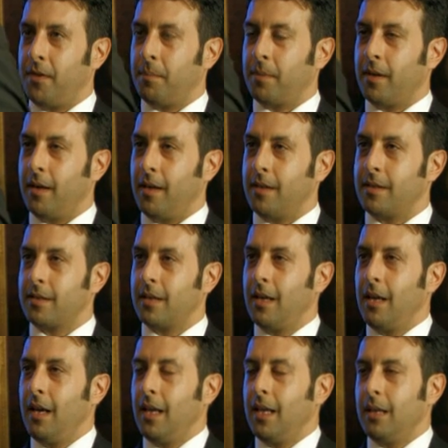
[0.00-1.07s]
the prize,
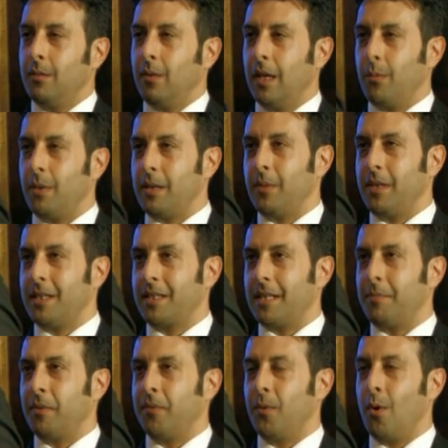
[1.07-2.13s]
where we
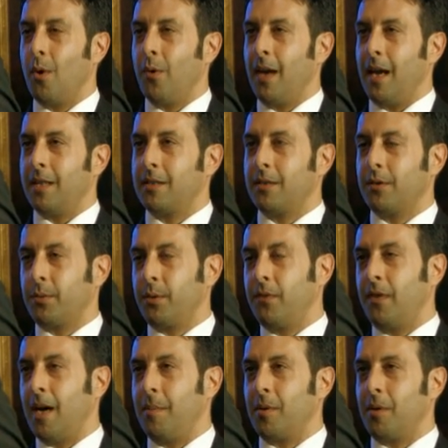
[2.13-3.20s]
said before that through
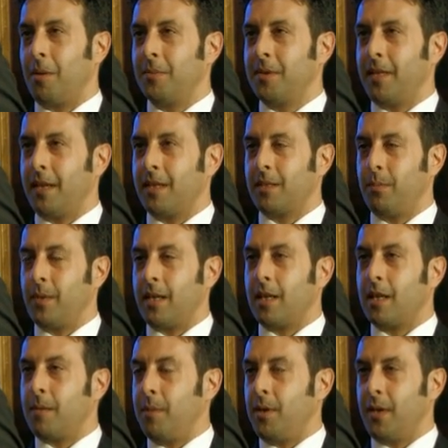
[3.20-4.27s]
fiber optics we can
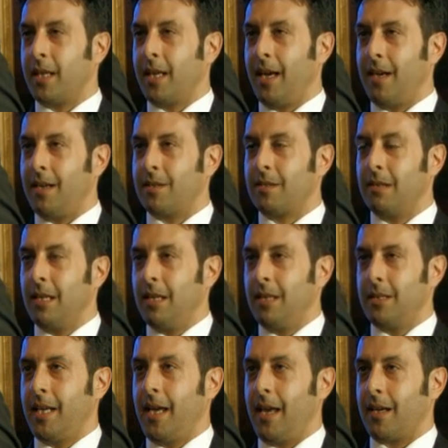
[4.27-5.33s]
communicate
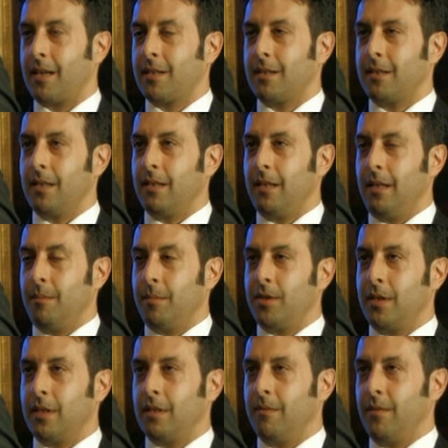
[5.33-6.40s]
text and
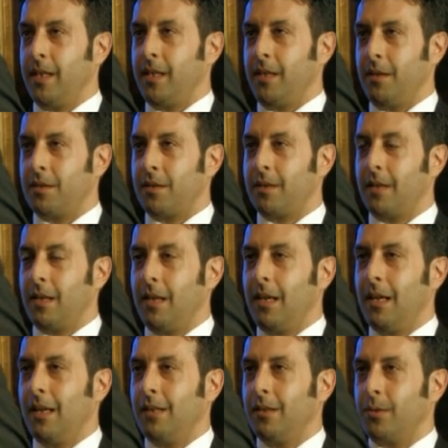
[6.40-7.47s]
images and videos
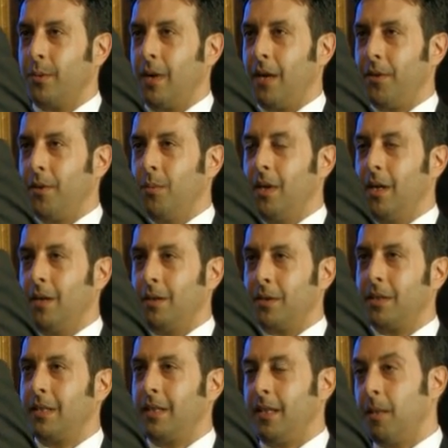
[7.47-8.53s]
throughout the
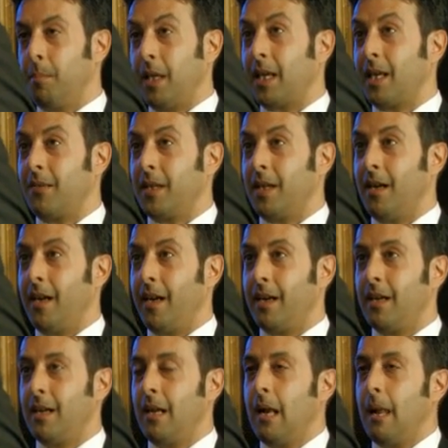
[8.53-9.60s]
world in the blink of an eye.
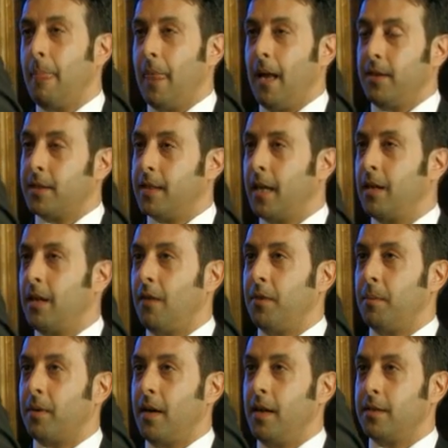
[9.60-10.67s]
And the second half of the
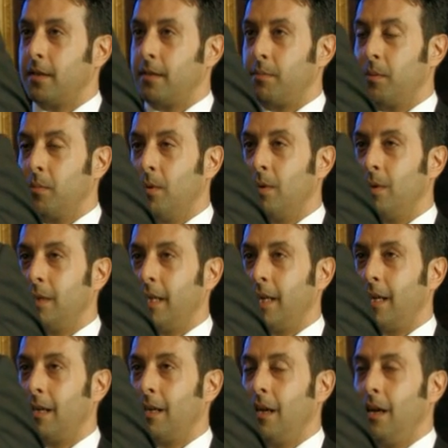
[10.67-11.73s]
prize is
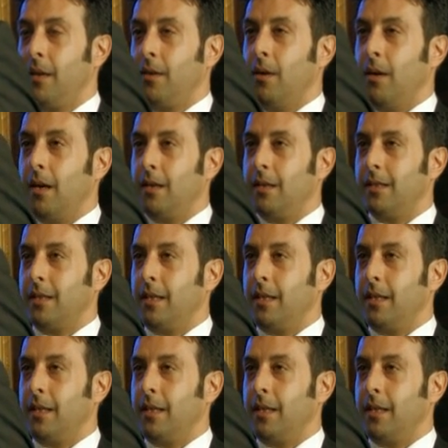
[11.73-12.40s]
rewarding the